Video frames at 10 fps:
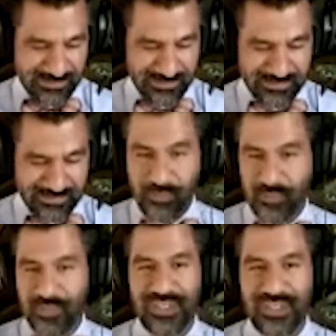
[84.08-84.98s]
It would
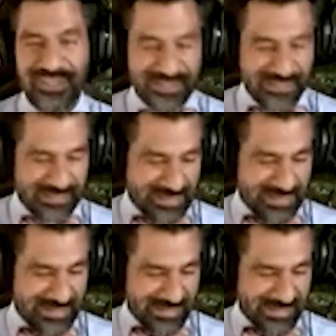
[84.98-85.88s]
be,
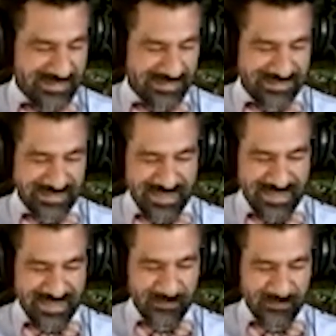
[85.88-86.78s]

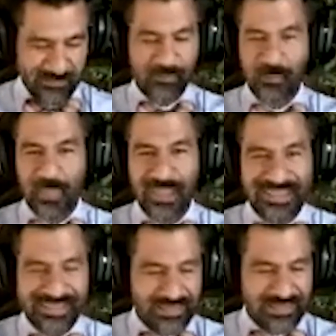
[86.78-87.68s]
well,
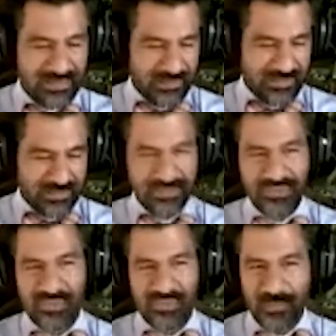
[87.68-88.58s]
it is
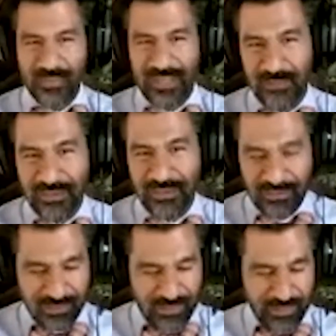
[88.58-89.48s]
true that with
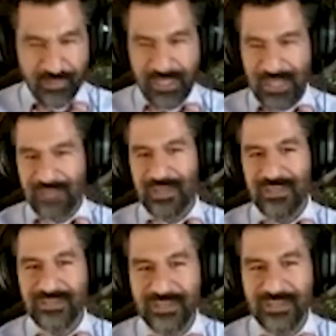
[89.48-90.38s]
every
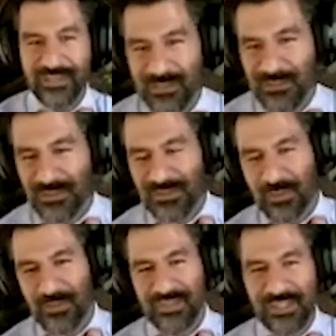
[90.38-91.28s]
advantage, there is
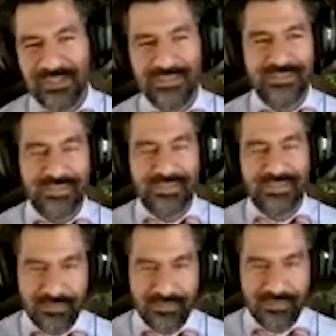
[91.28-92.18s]
always a
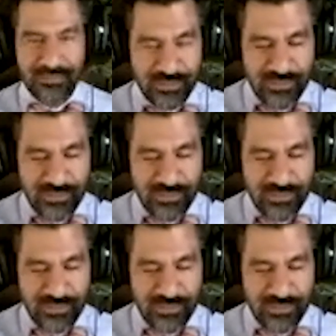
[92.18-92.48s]
disadvantage.